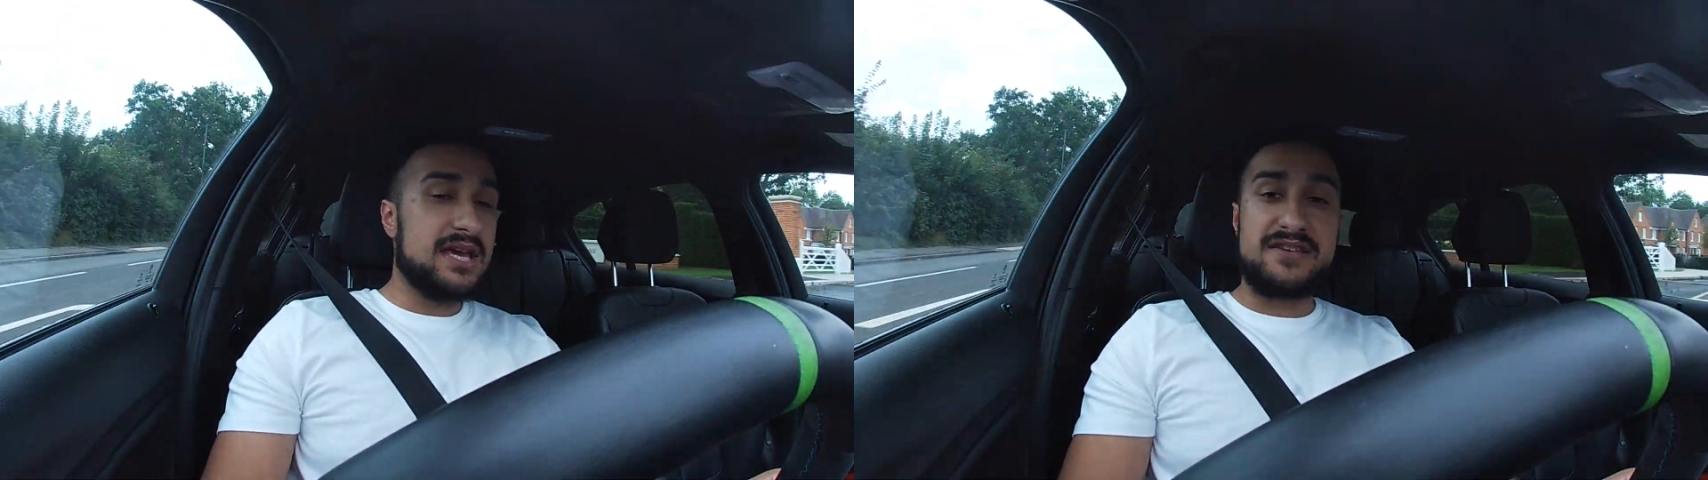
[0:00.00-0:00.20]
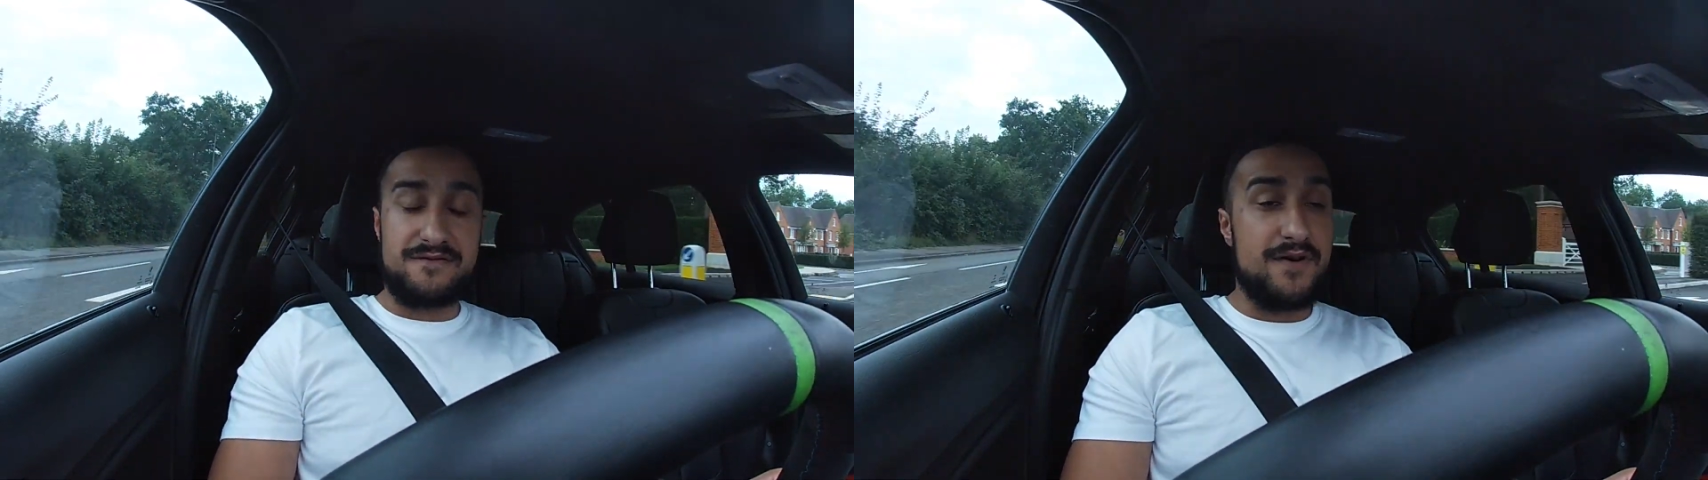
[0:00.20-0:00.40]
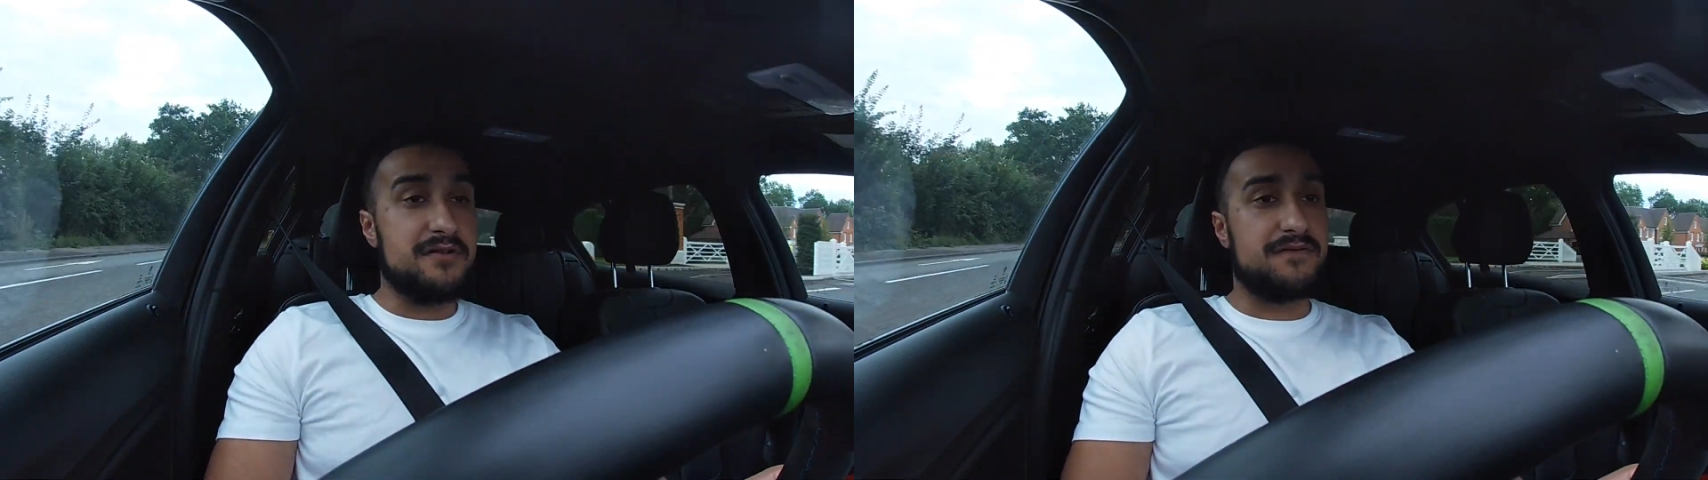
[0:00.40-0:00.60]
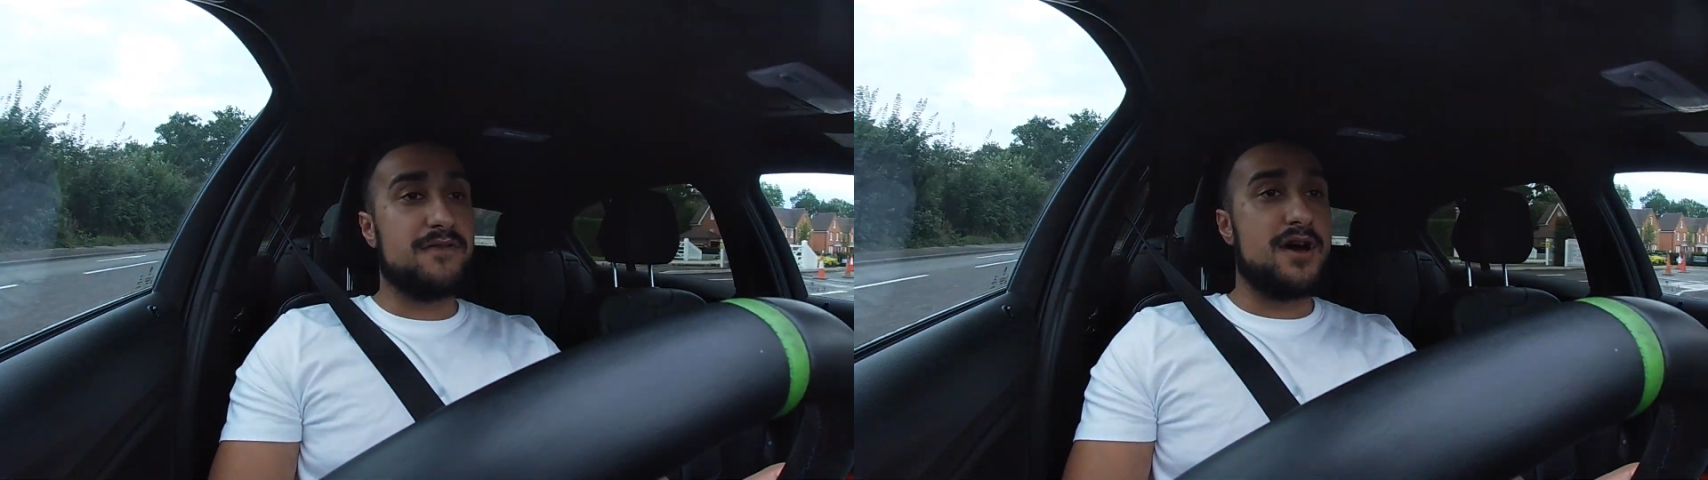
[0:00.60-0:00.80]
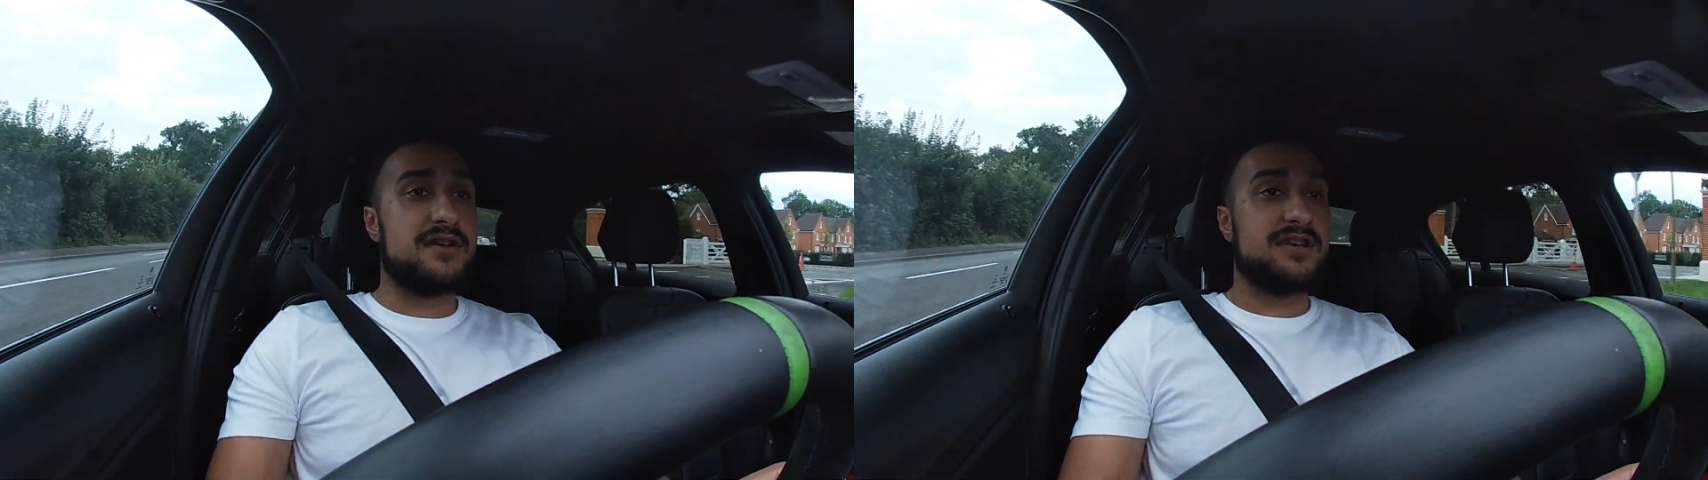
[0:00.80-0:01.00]
is very
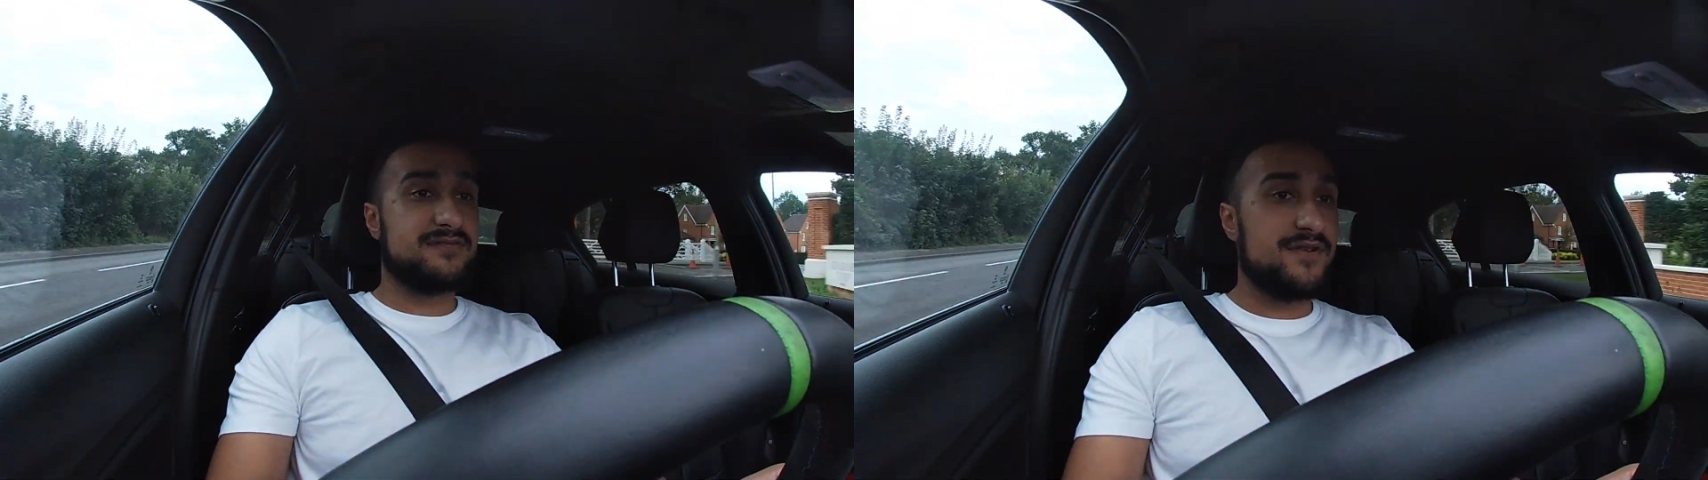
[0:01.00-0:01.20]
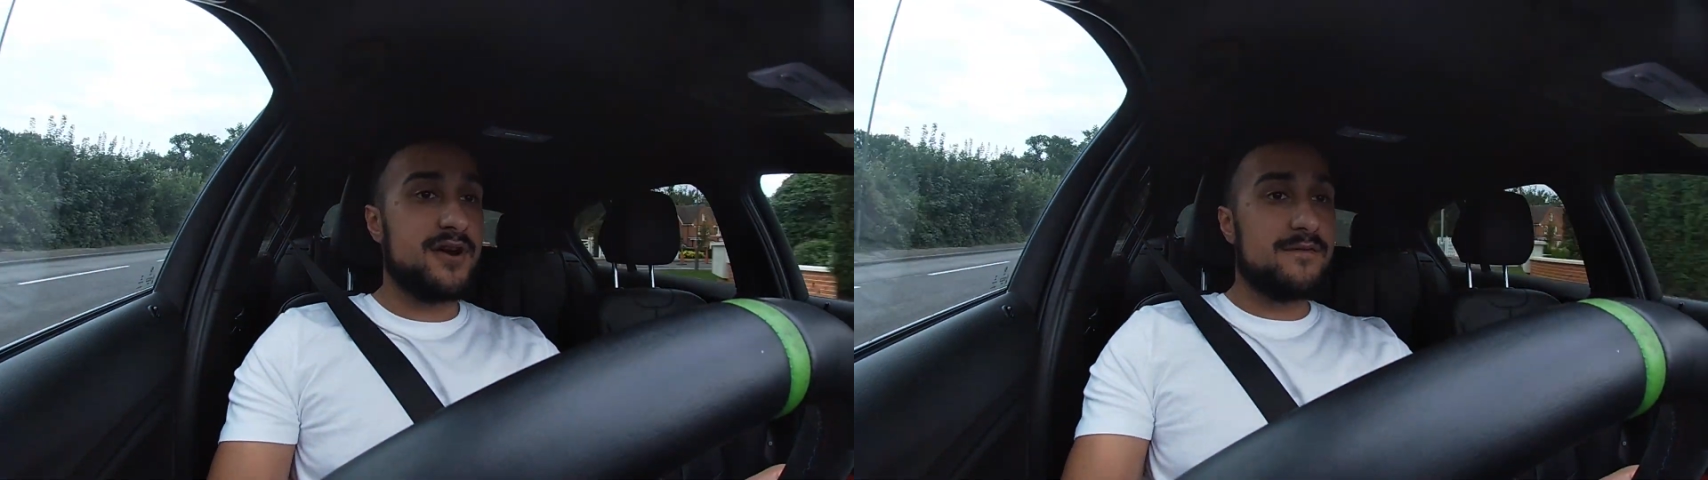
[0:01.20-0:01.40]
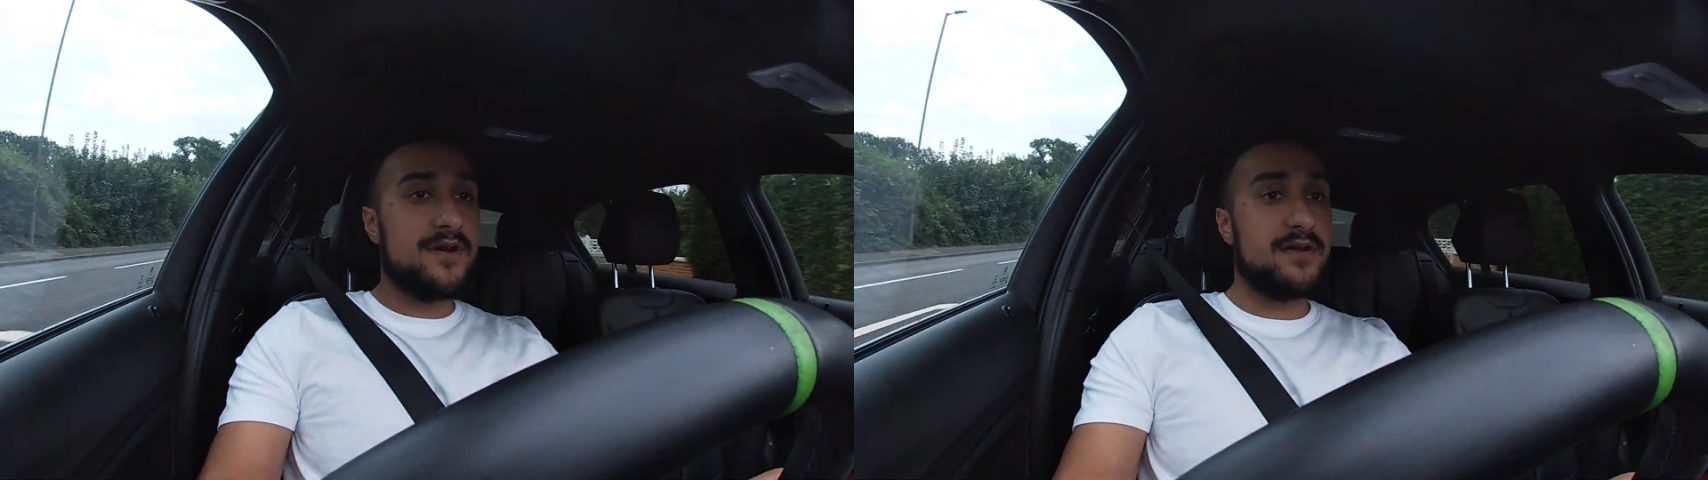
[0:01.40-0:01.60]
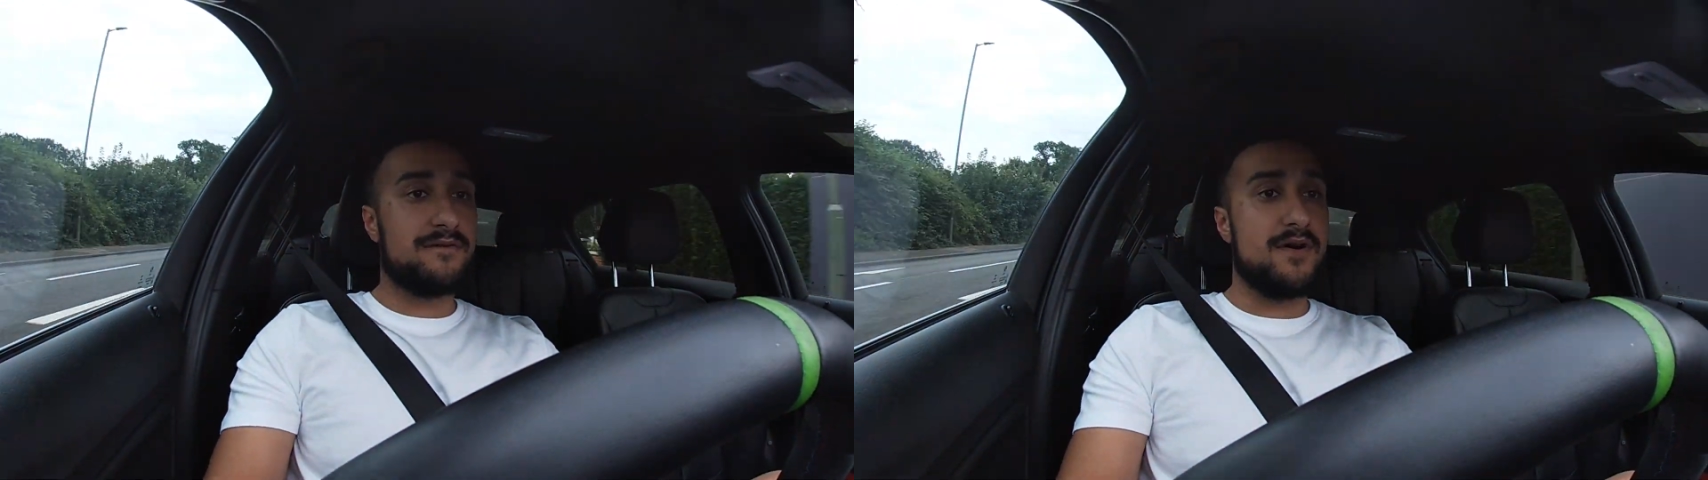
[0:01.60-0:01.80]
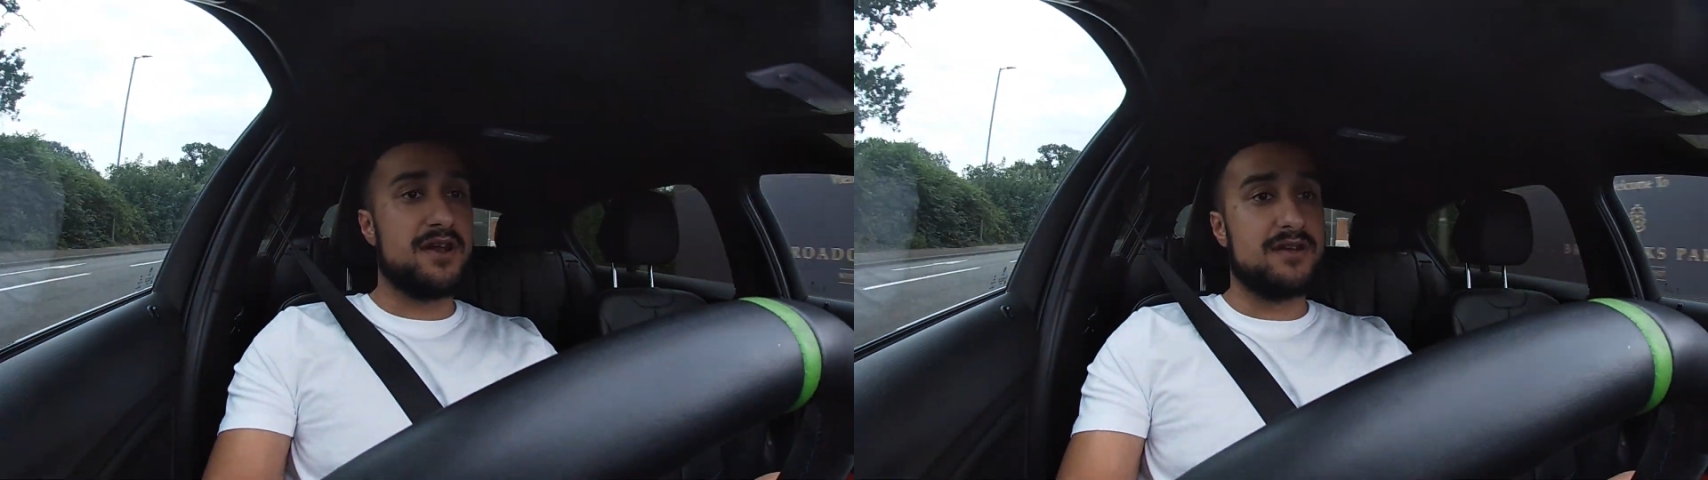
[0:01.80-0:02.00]
fun. It's very, very
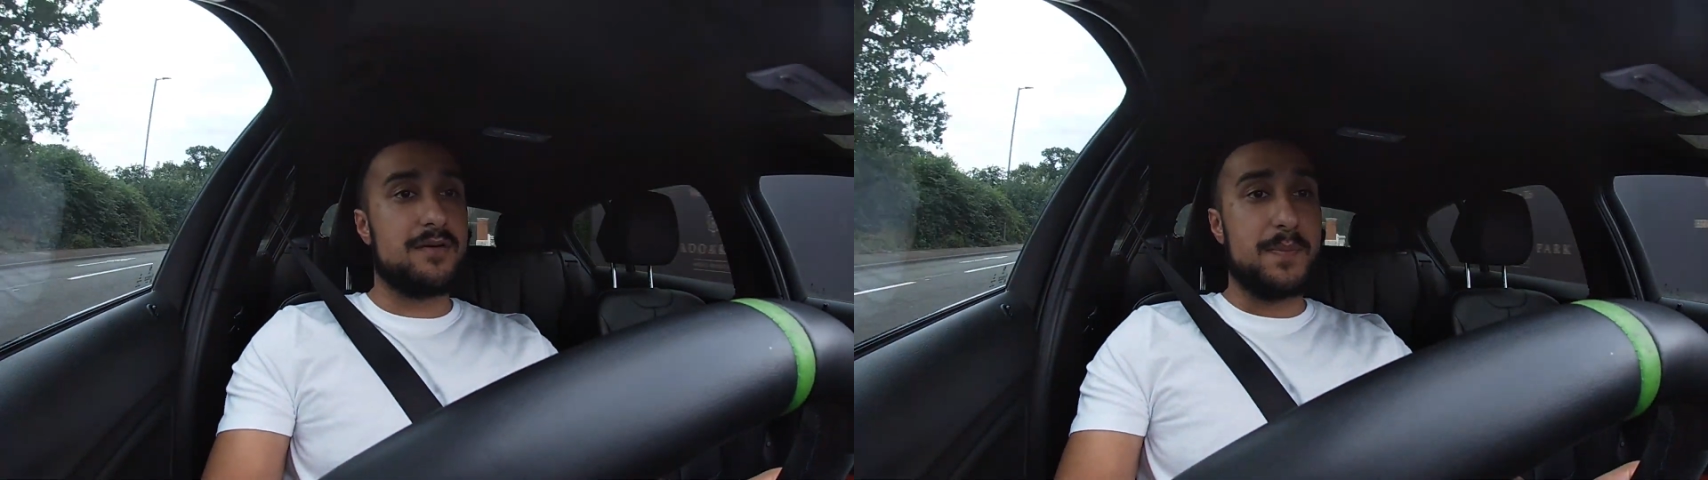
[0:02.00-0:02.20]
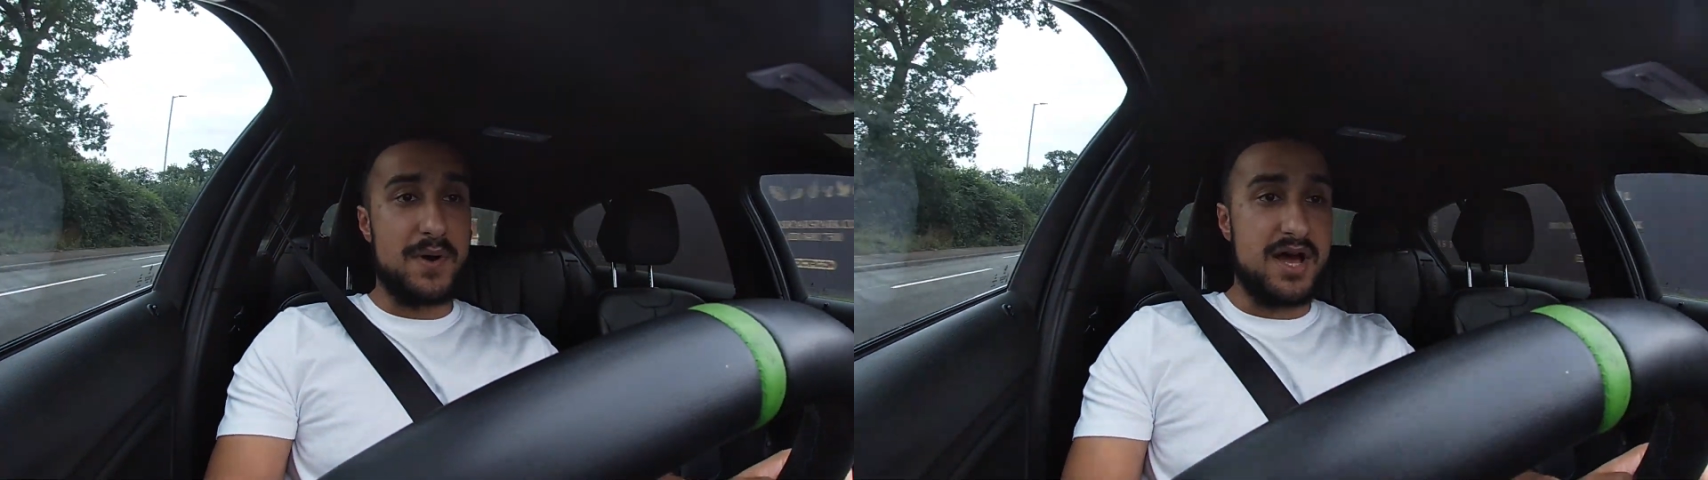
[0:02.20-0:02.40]
fun.